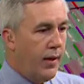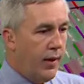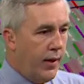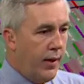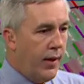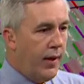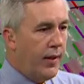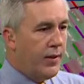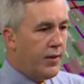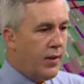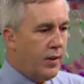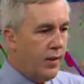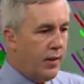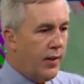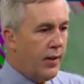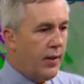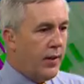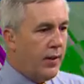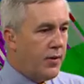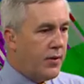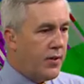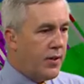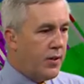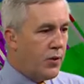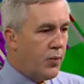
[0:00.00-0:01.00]

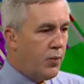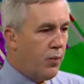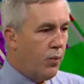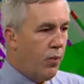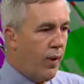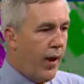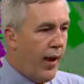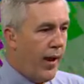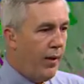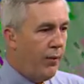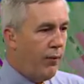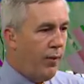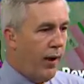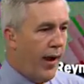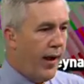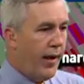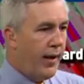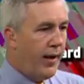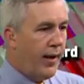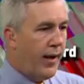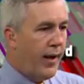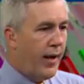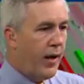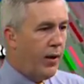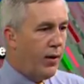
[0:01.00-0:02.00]
it's just right in
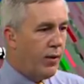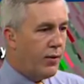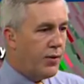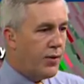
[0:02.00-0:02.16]
here.